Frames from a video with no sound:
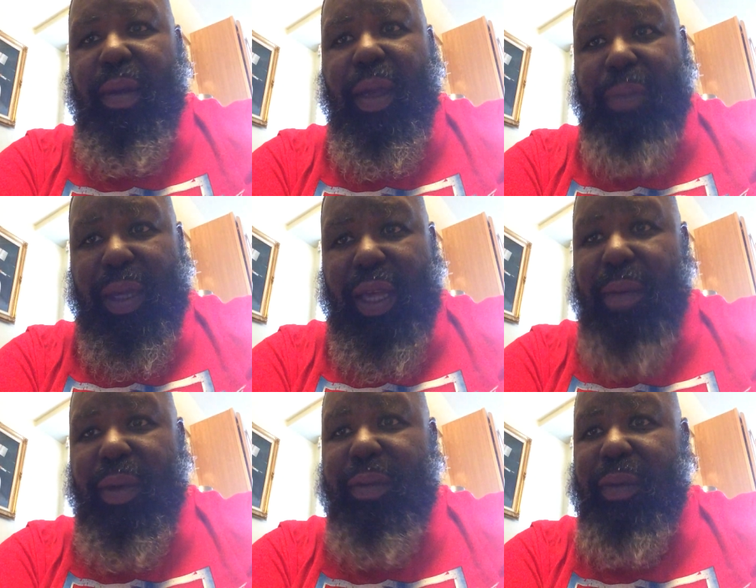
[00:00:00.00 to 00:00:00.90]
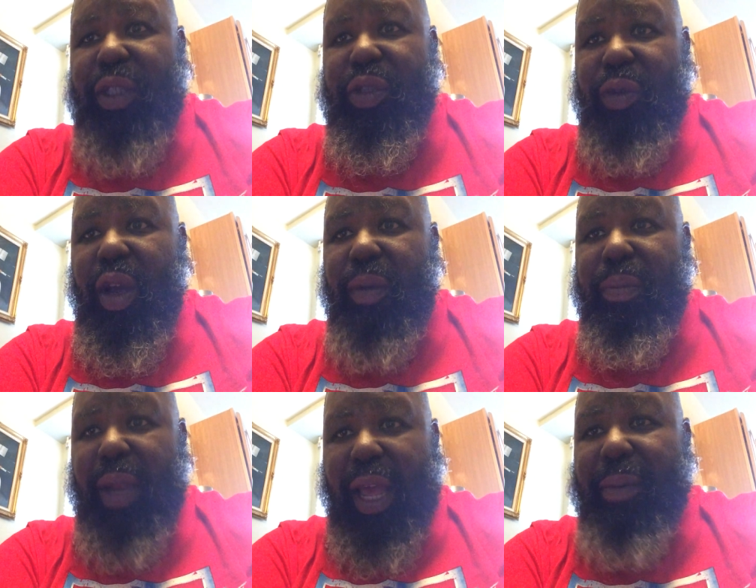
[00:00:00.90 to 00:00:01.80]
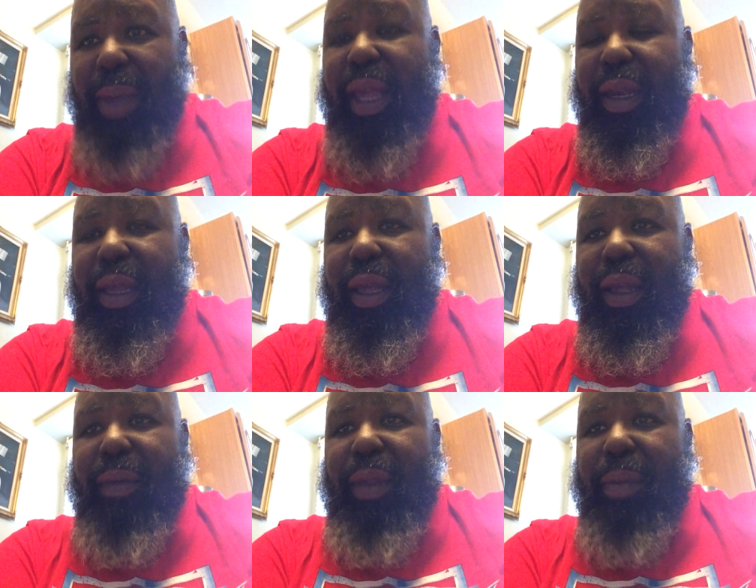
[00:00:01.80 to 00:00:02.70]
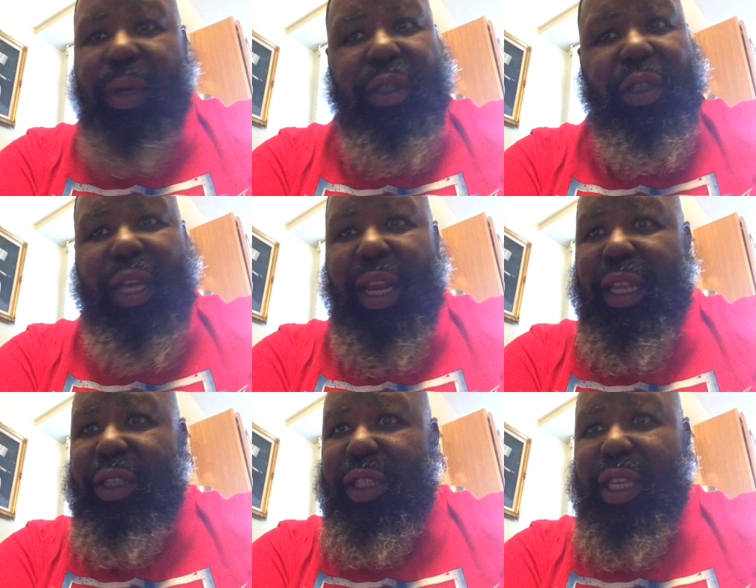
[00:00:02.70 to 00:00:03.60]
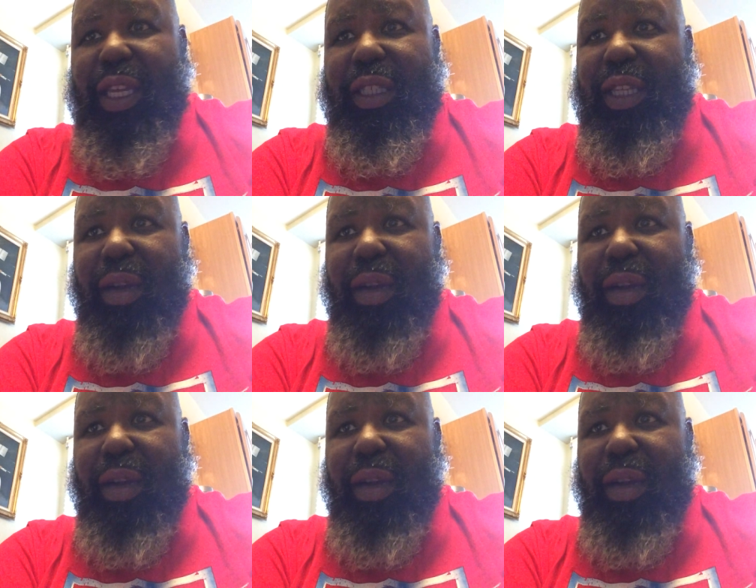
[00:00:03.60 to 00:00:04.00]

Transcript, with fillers: and become a, a, strong black man. But you got to get your kids